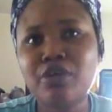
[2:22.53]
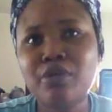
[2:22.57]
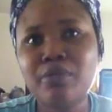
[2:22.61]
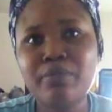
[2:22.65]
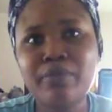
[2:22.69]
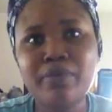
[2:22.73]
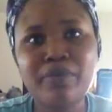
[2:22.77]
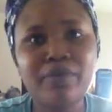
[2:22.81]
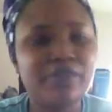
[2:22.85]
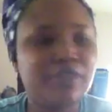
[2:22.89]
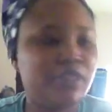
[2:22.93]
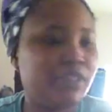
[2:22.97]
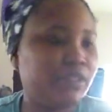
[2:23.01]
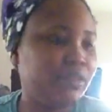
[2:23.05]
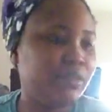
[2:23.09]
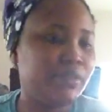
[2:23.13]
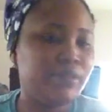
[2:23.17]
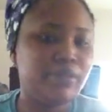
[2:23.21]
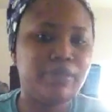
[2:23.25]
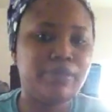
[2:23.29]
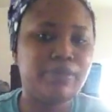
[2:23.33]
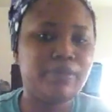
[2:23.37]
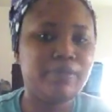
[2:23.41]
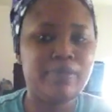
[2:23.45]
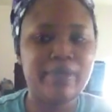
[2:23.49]
board.
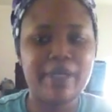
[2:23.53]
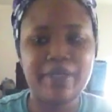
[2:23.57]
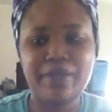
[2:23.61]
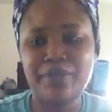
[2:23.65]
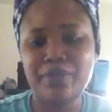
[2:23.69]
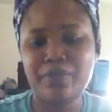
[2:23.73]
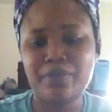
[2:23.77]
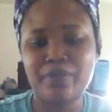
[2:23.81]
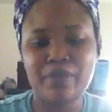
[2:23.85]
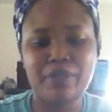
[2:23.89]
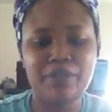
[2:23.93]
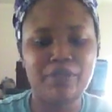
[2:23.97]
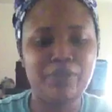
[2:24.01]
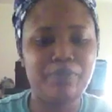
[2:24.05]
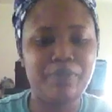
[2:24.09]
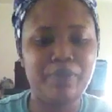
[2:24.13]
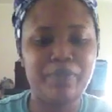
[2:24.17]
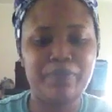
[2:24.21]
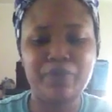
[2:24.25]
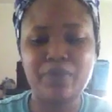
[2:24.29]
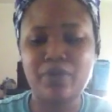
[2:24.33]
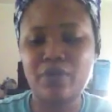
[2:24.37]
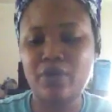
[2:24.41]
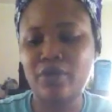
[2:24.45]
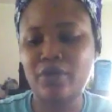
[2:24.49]
I don't know what you
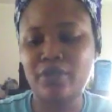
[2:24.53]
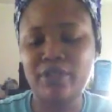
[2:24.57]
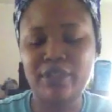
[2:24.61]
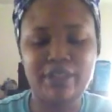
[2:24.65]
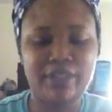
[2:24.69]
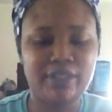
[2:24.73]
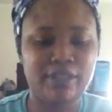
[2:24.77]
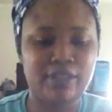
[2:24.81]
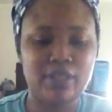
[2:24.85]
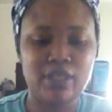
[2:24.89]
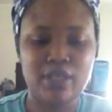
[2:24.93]
people call it.